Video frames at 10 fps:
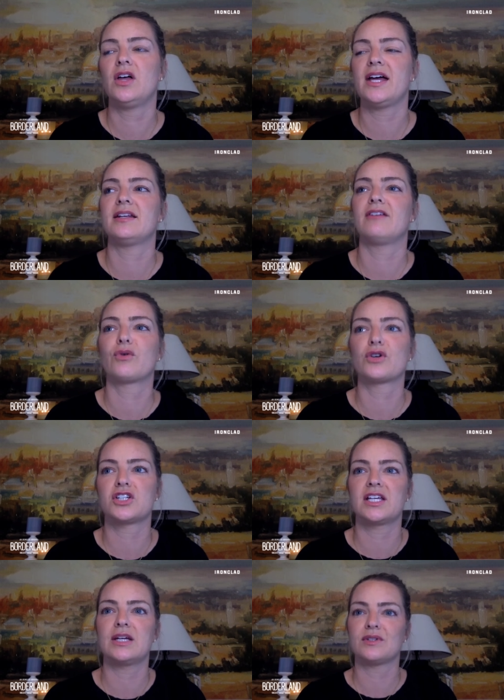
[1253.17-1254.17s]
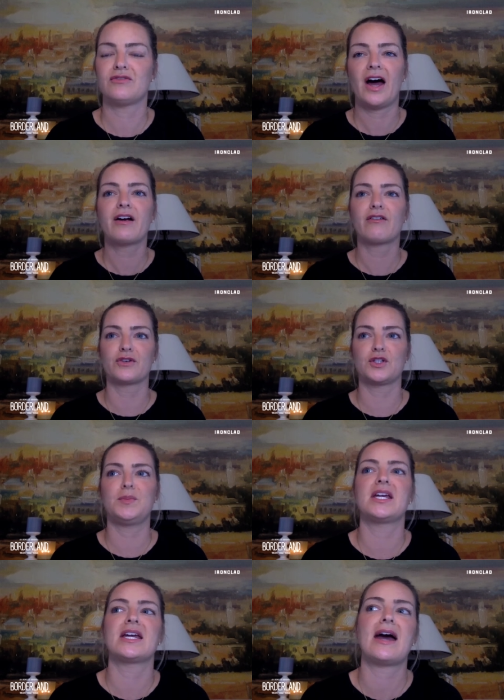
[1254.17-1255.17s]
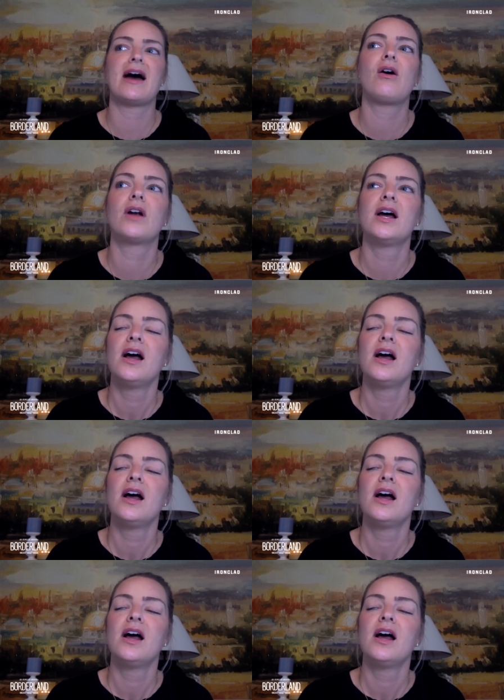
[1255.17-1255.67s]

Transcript: And unfortunately, he was fired for speaking out